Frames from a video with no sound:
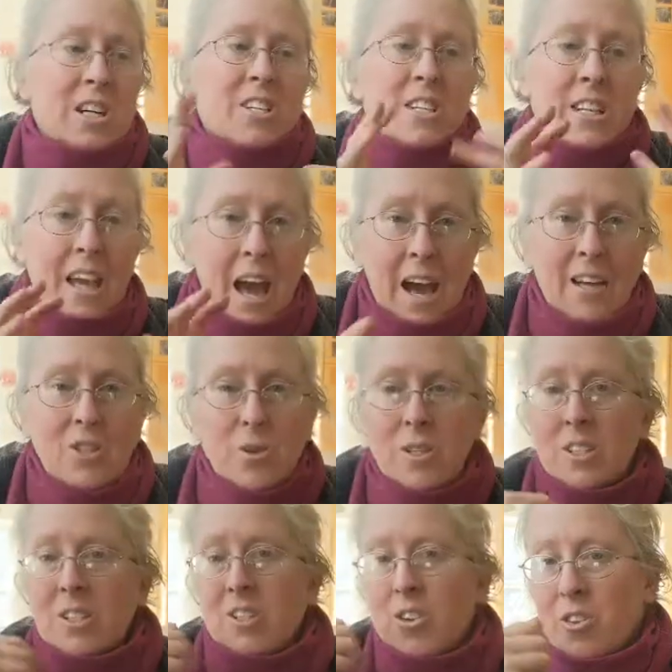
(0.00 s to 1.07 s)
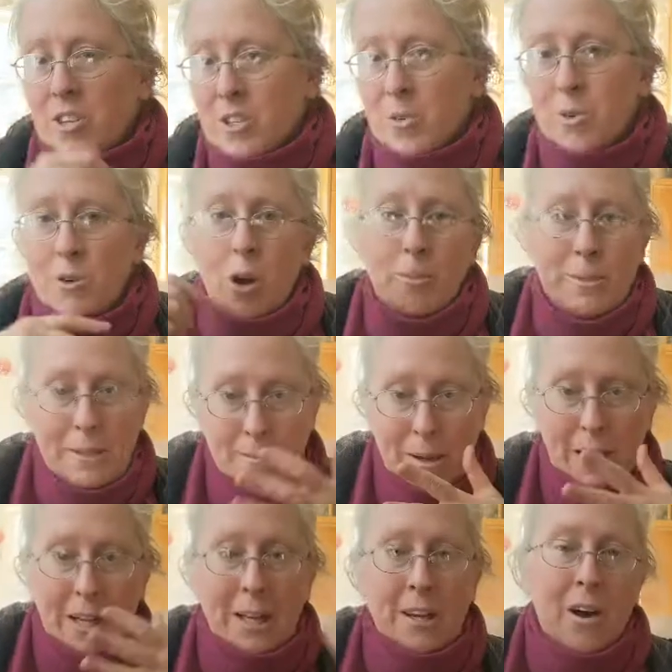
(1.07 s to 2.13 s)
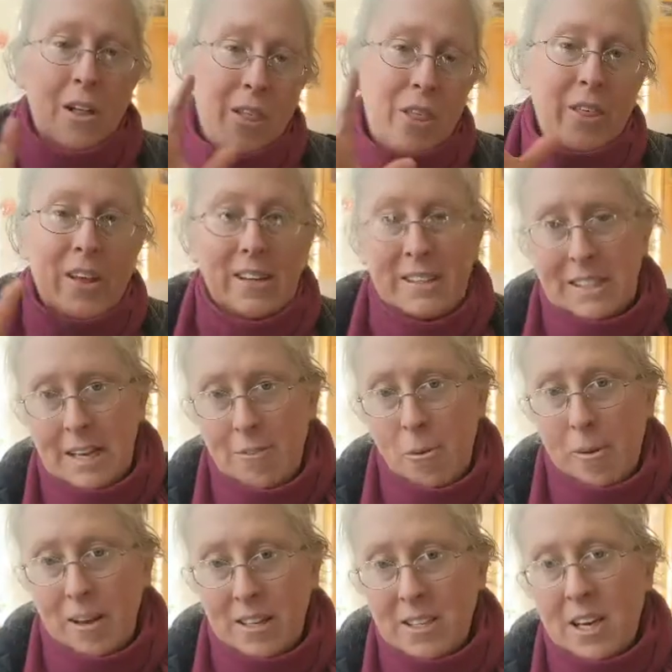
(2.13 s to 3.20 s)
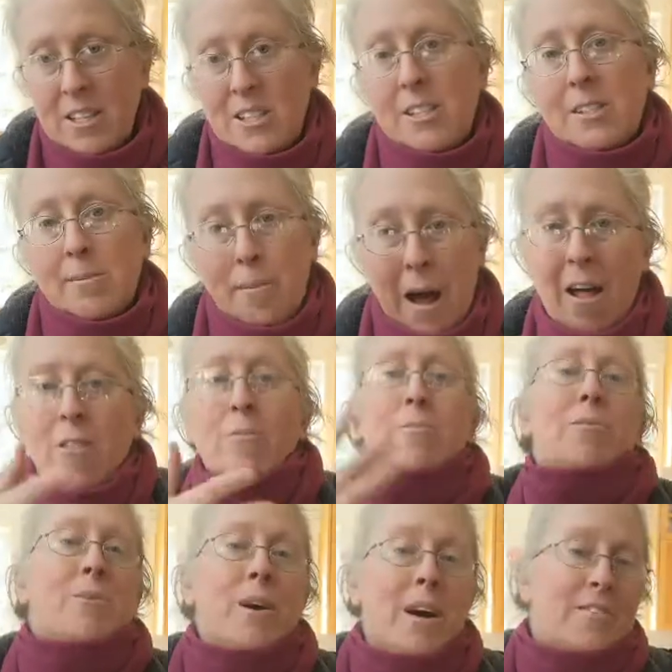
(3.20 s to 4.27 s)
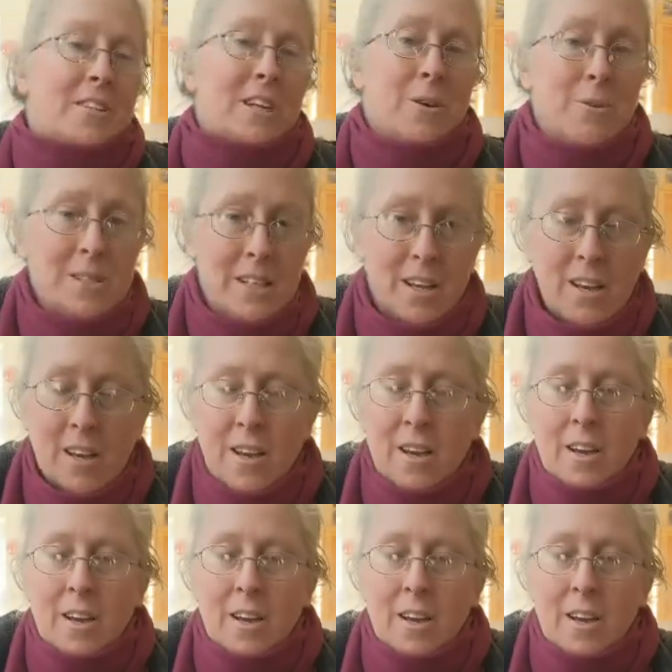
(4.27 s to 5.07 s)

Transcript: touch the cash register, the doorknobs, the money, all the things that everybody touches, the bathroom if you have to use it.